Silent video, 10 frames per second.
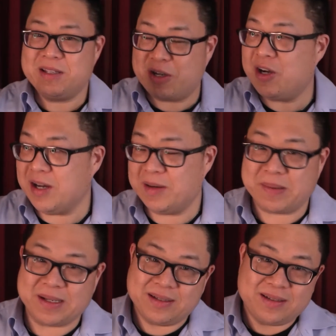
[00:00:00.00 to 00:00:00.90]
you could,
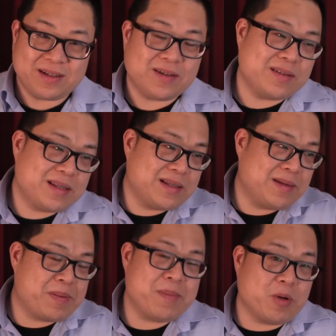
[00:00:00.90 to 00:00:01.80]
but, the
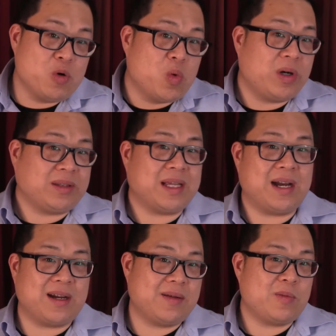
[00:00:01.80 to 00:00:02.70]
people who work
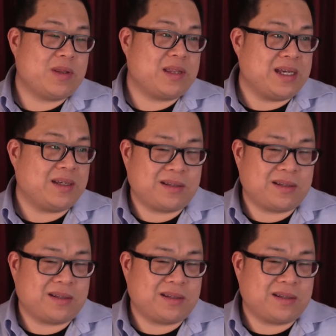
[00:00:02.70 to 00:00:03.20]
there would think,